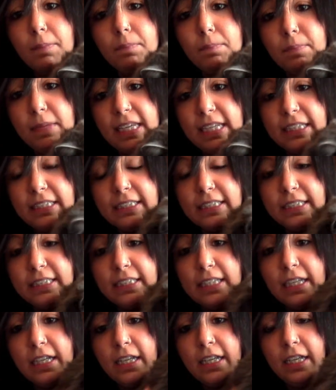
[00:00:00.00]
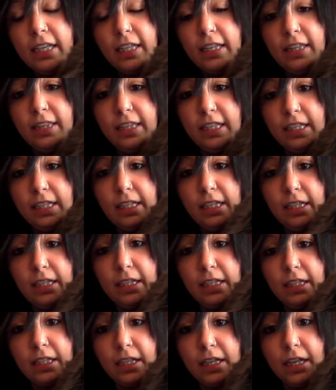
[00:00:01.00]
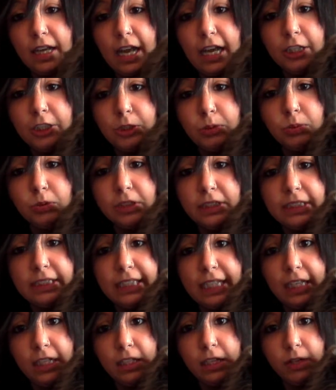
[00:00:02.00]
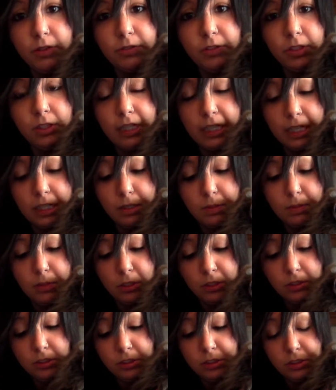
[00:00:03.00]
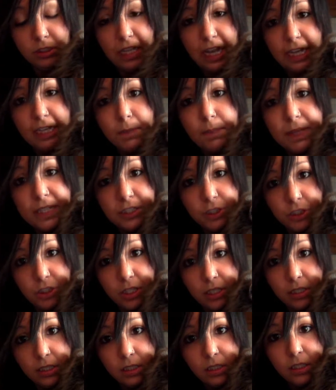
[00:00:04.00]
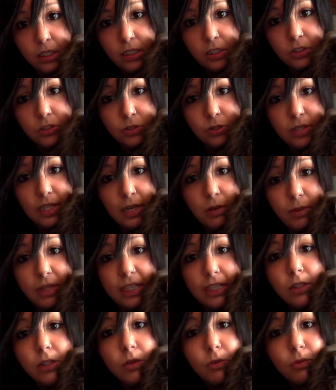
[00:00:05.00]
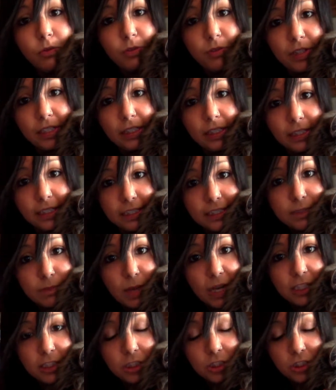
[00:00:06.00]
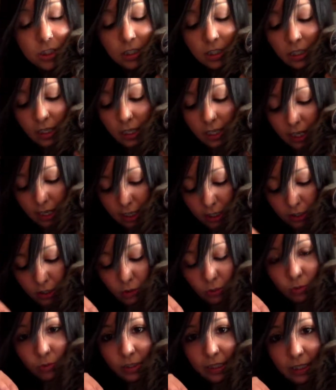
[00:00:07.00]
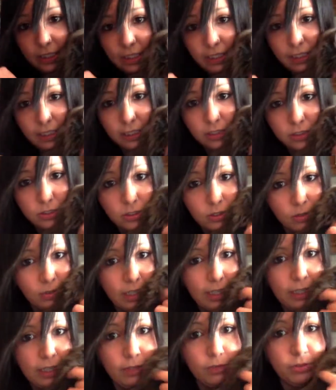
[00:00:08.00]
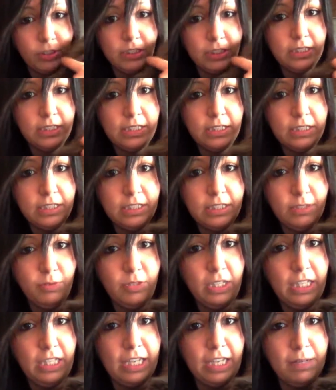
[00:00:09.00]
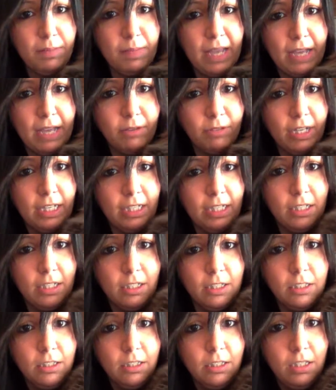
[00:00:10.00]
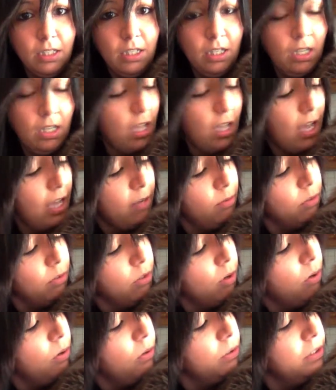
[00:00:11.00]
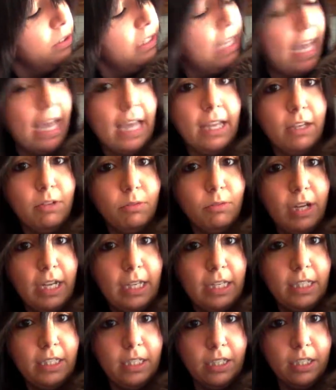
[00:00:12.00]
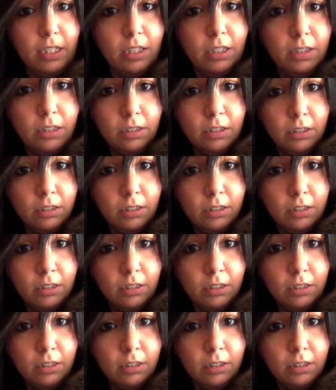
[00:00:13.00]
meets the actual skin of your animal, you kind of pinch it. So that way they don't feel it as much. And you really, so like for instance, if he had a mat right here, I would hold that right here.